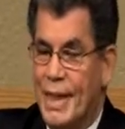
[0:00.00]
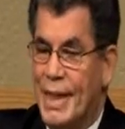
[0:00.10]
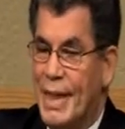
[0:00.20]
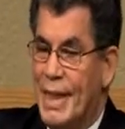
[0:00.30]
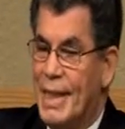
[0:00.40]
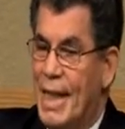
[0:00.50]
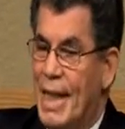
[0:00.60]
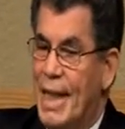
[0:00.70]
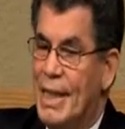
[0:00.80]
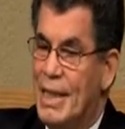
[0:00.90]
cut,
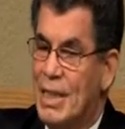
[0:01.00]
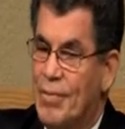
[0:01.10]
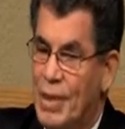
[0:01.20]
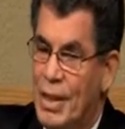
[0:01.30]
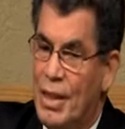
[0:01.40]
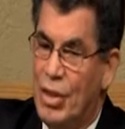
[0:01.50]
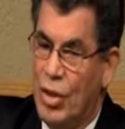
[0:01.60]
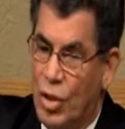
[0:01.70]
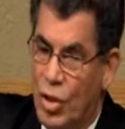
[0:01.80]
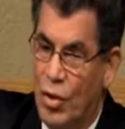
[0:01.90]
and the splitting
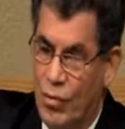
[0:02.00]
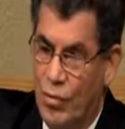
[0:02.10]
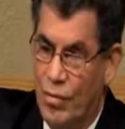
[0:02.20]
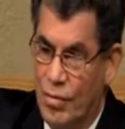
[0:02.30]
the hoof,